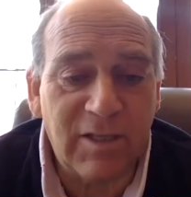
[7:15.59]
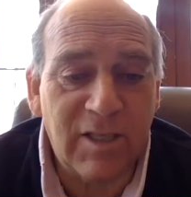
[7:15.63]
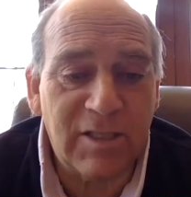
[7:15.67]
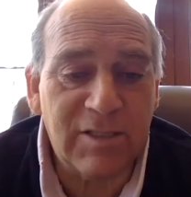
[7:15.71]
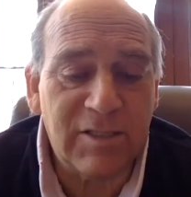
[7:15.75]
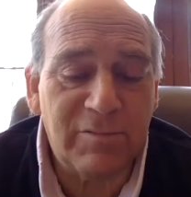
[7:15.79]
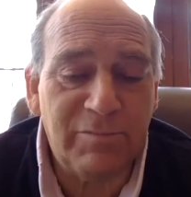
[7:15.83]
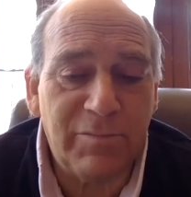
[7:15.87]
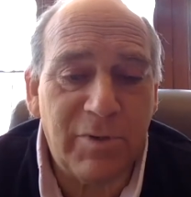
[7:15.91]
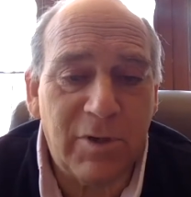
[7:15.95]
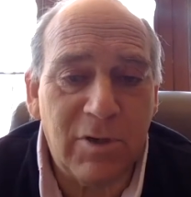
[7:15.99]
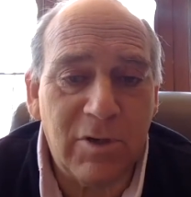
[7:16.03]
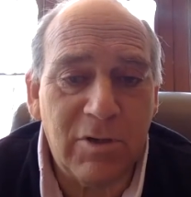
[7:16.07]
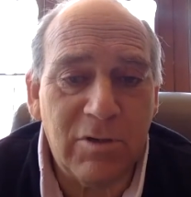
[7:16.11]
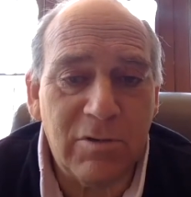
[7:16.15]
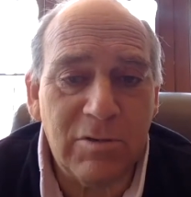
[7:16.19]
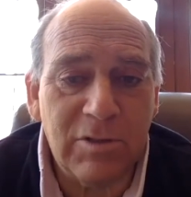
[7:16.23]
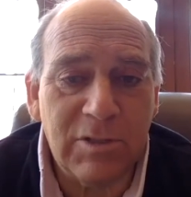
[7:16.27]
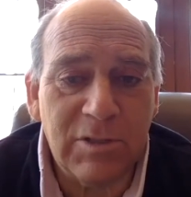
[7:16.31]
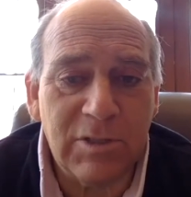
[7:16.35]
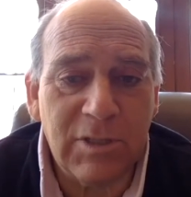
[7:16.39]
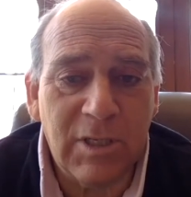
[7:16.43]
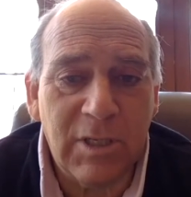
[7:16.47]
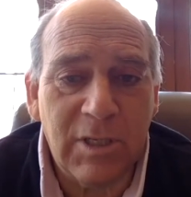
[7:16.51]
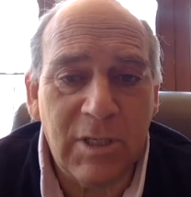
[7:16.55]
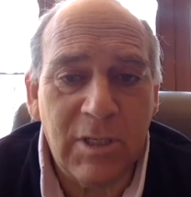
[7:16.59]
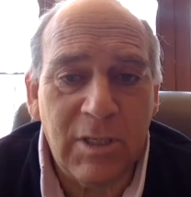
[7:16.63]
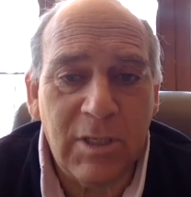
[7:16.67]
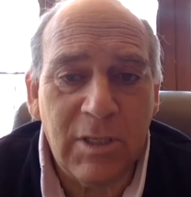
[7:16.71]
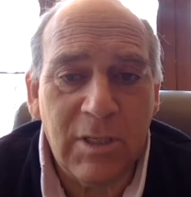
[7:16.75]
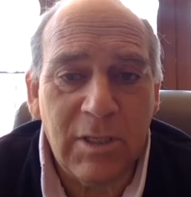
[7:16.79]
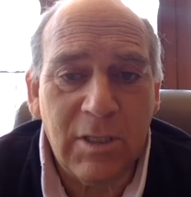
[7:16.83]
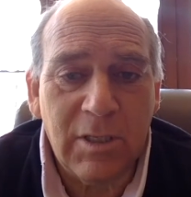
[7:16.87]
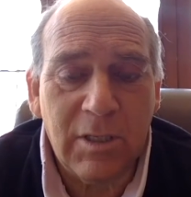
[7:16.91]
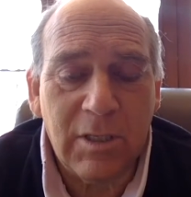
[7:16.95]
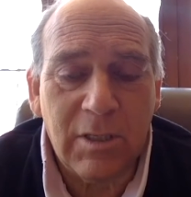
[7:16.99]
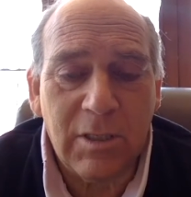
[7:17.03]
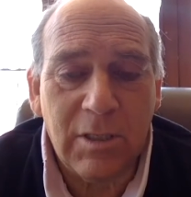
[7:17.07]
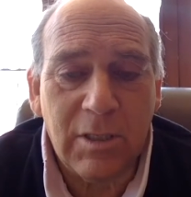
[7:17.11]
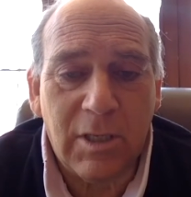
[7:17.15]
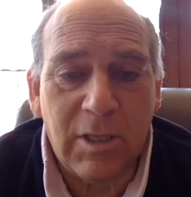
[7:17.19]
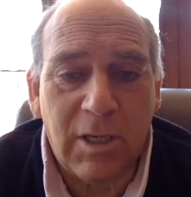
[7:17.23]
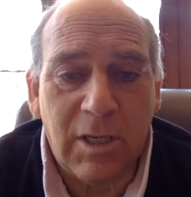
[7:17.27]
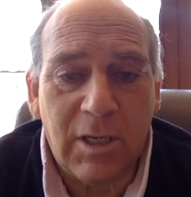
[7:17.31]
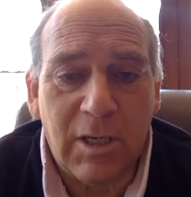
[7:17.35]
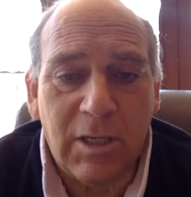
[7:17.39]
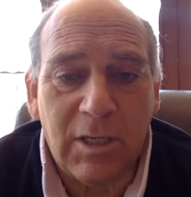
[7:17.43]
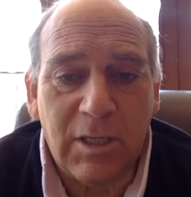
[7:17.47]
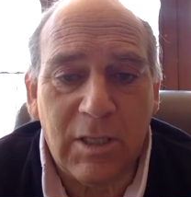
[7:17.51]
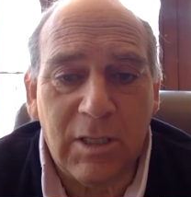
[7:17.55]
Let's suppose
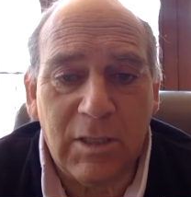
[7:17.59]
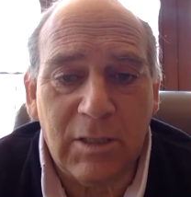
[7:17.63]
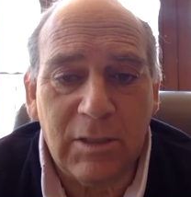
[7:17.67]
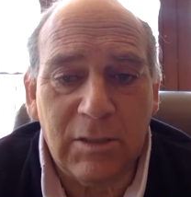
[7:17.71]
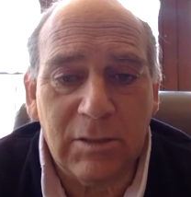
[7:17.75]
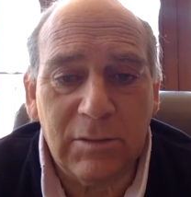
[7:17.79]
uh,